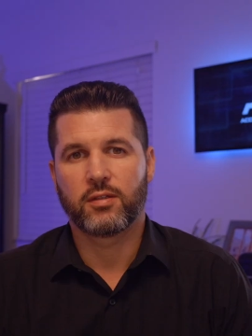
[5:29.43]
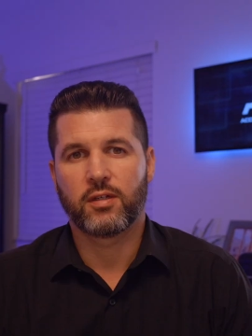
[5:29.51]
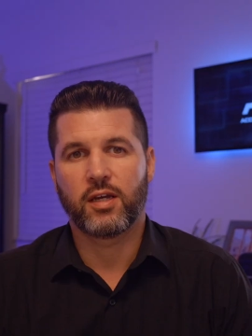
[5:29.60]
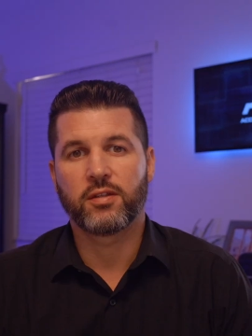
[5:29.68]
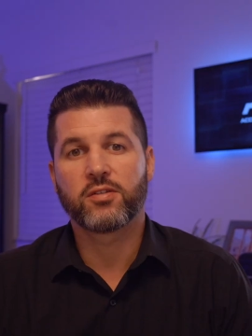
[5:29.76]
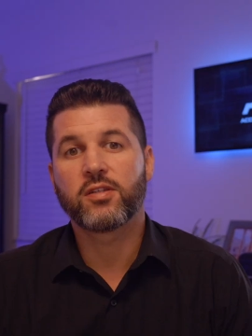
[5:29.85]

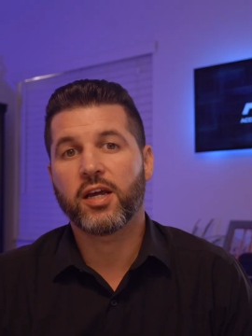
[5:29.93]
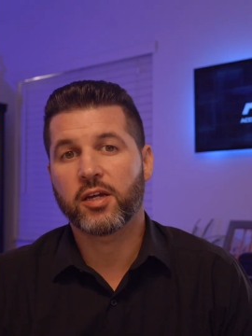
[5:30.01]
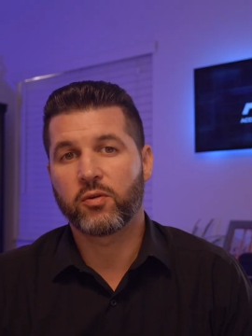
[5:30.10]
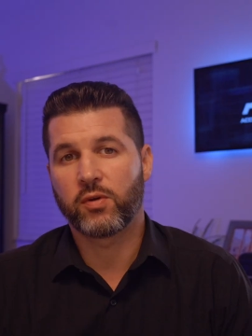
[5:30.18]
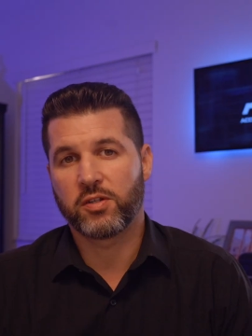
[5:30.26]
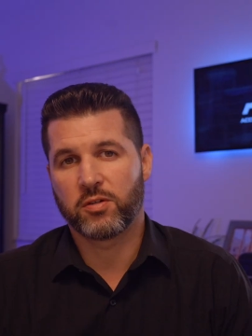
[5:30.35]
And the
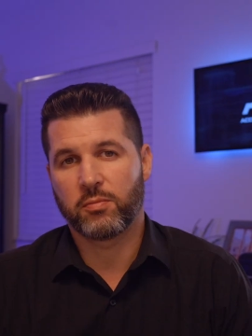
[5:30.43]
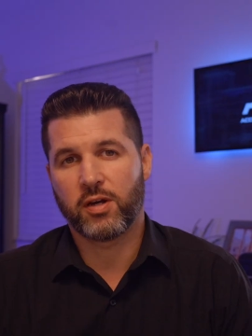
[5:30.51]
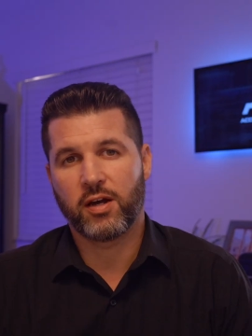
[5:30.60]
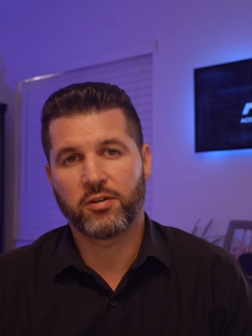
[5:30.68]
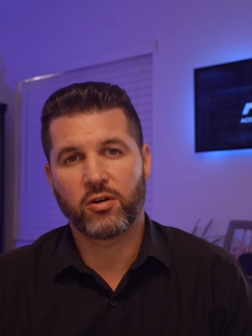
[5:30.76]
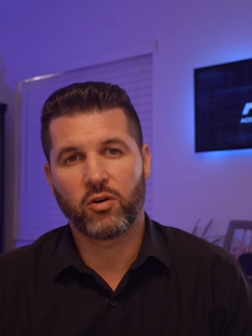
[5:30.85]
second reason
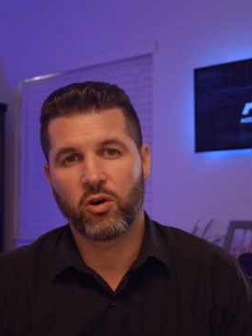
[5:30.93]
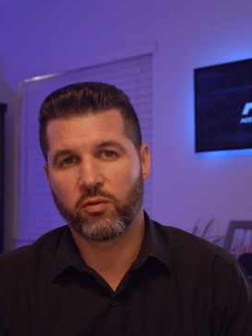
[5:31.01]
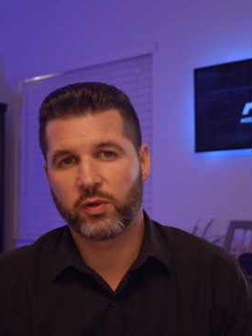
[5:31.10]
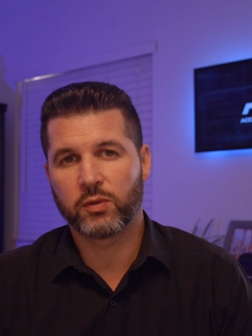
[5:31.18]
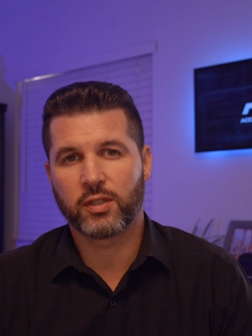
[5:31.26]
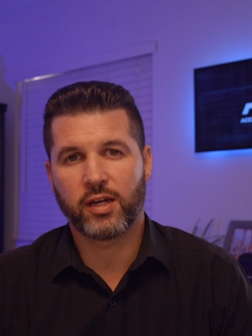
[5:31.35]
behind our
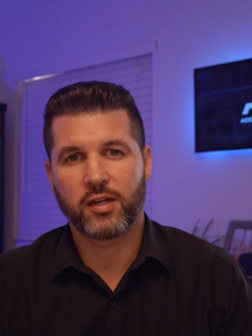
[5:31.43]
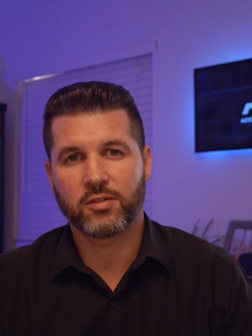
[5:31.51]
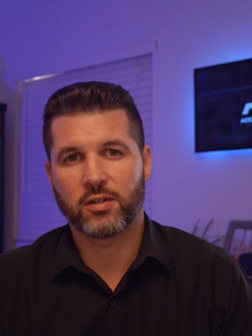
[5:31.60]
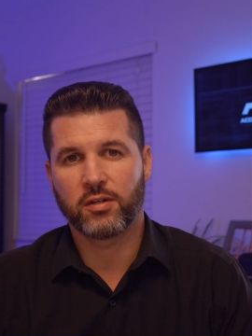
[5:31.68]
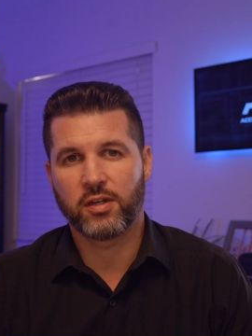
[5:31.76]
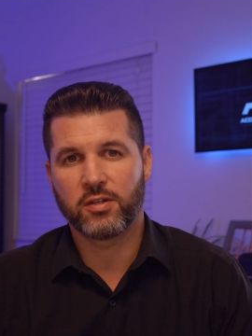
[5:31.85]
over-reliance
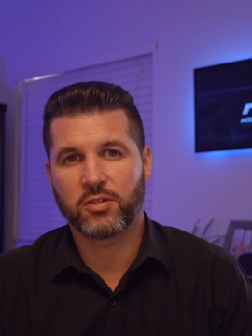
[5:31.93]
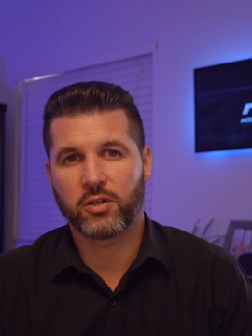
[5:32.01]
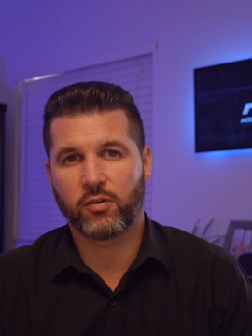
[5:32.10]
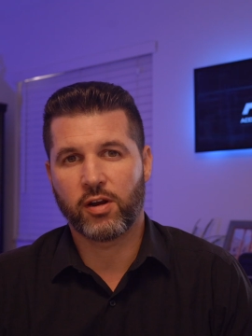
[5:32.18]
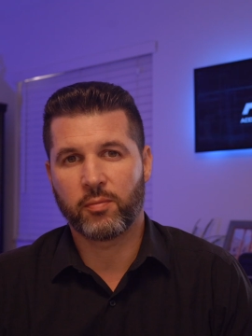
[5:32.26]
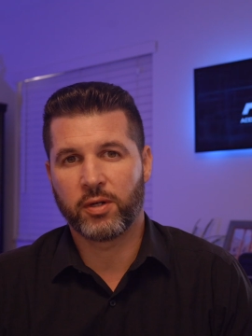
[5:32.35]
on
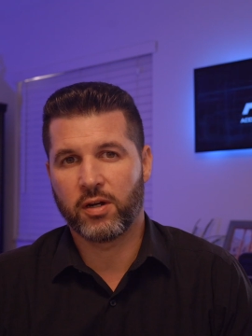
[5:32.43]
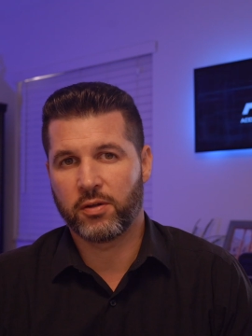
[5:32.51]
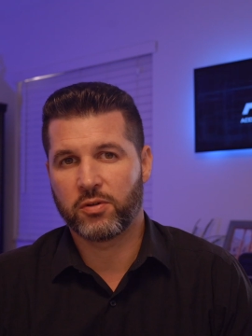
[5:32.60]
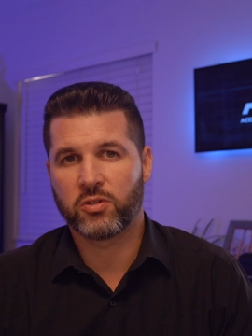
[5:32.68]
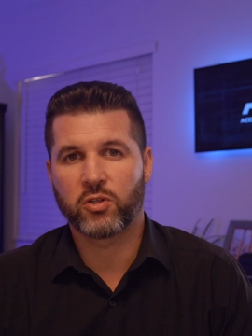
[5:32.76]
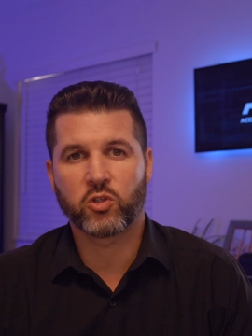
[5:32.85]
Instagram and
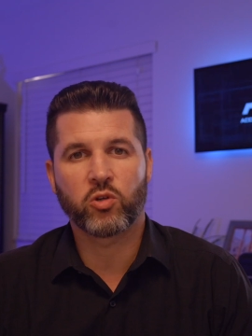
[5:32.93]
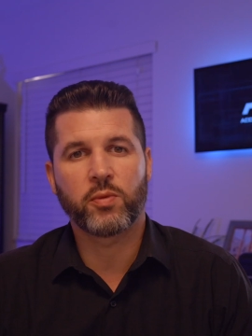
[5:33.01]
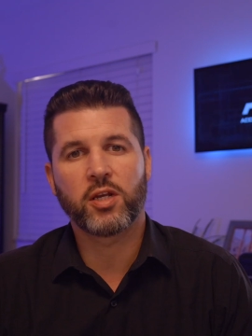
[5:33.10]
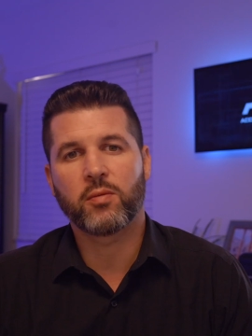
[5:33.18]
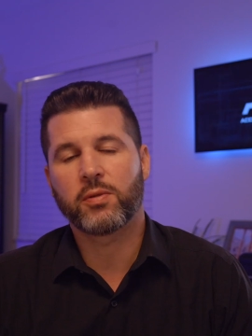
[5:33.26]
other social media